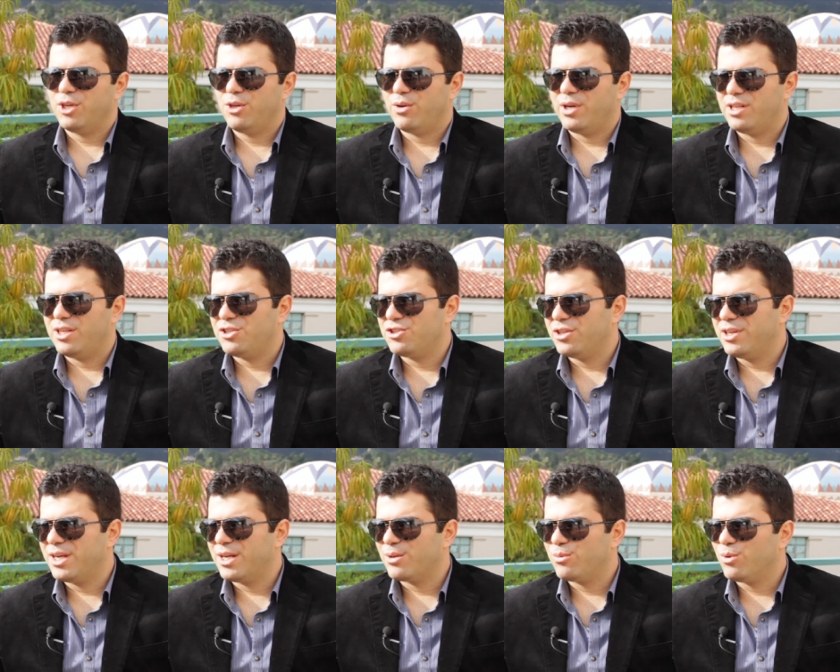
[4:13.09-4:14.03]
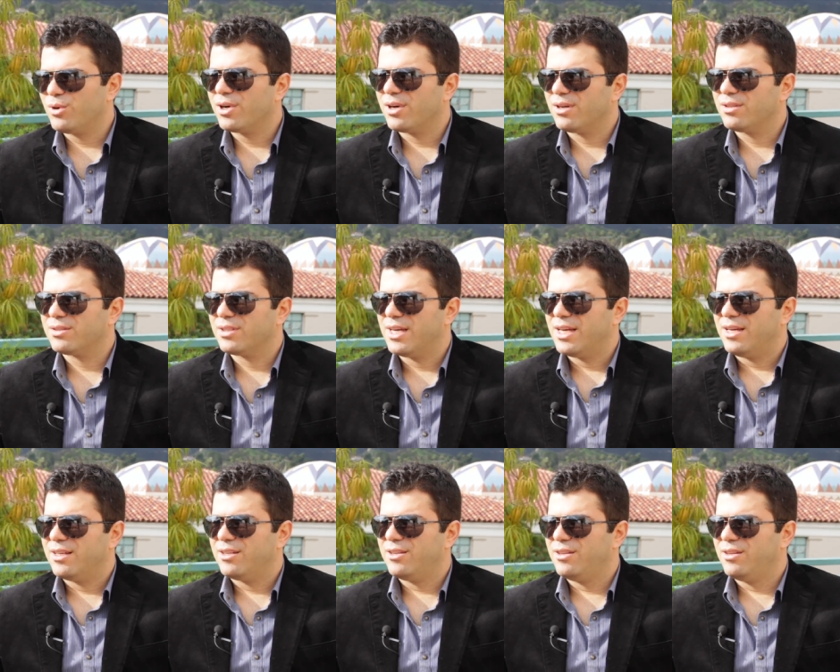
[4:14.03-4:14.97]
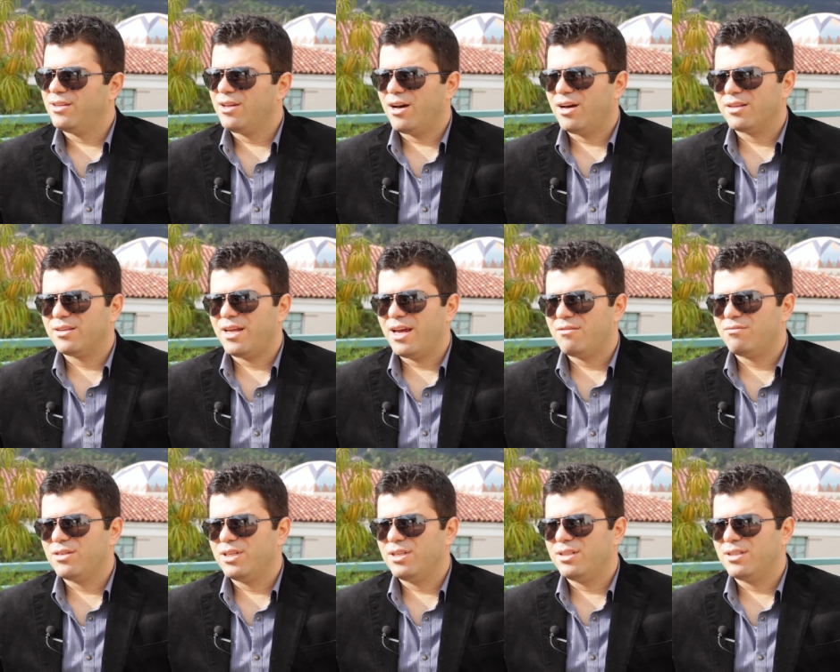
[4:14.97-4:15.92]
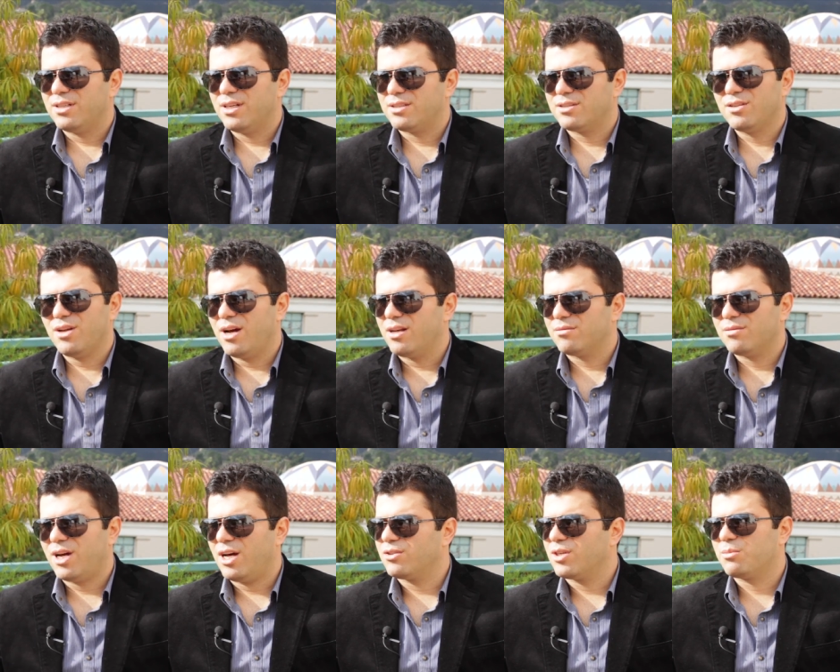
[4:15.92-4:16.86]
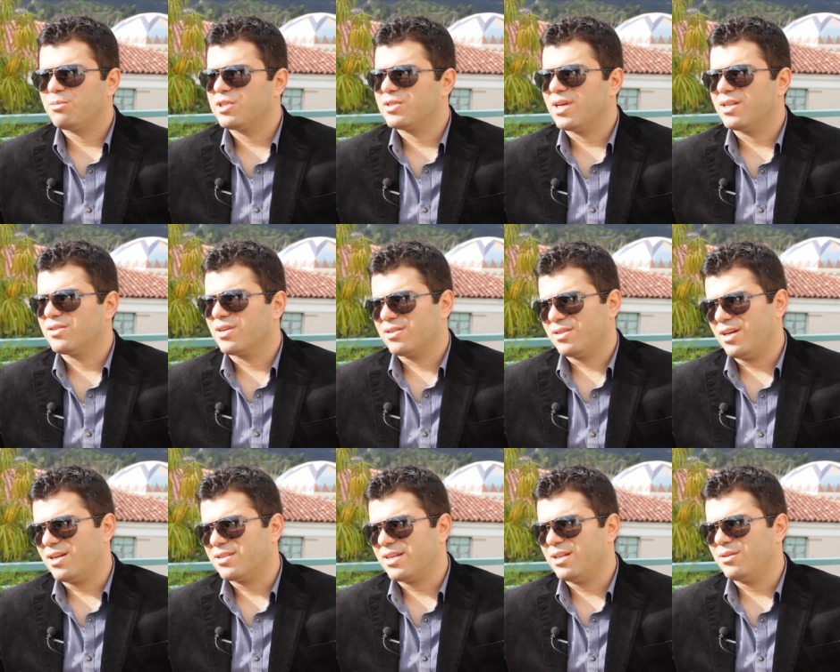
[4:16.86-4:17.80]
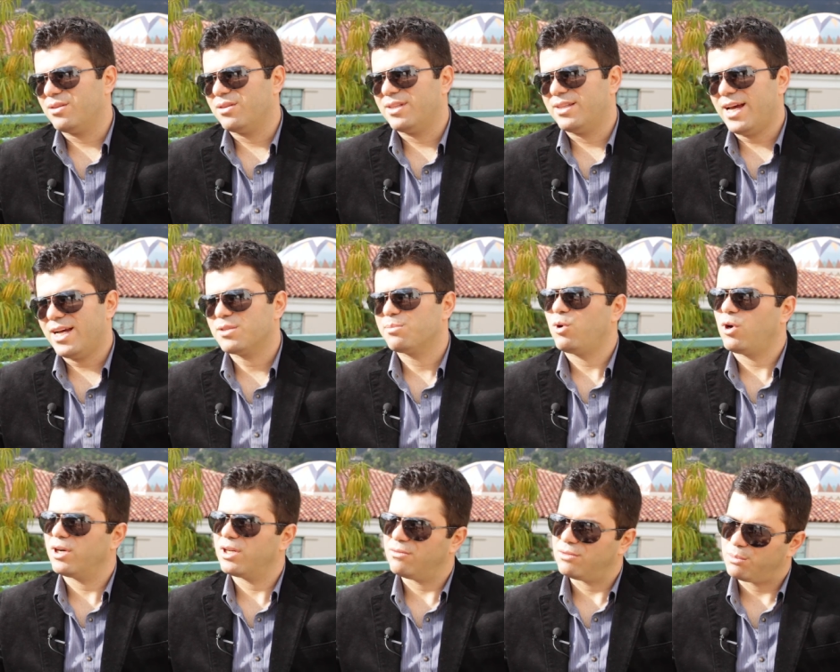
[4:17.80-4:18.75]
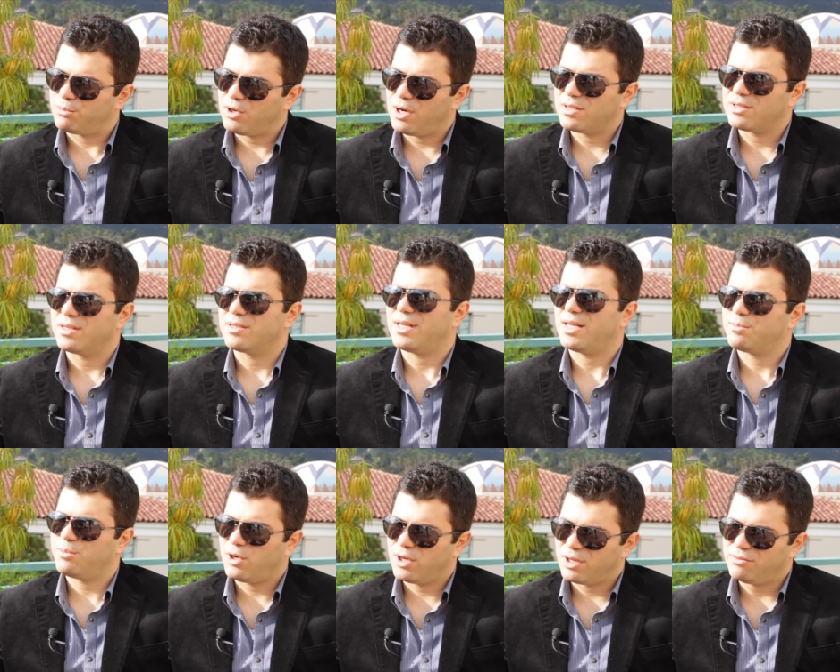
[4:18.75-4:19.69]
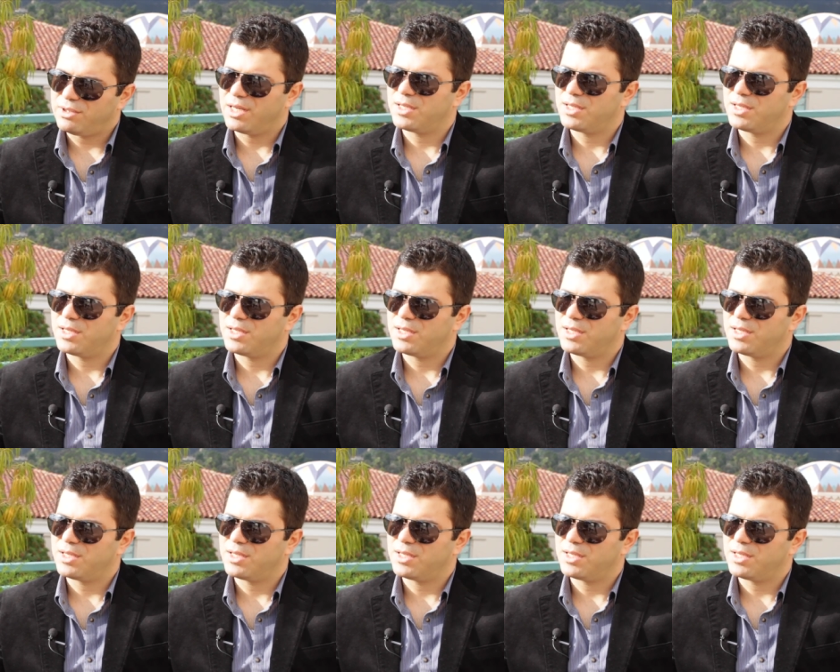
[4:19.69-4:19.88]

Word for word: You know, in engineering world, not every it's not 100% success and that's part of the process that's part of the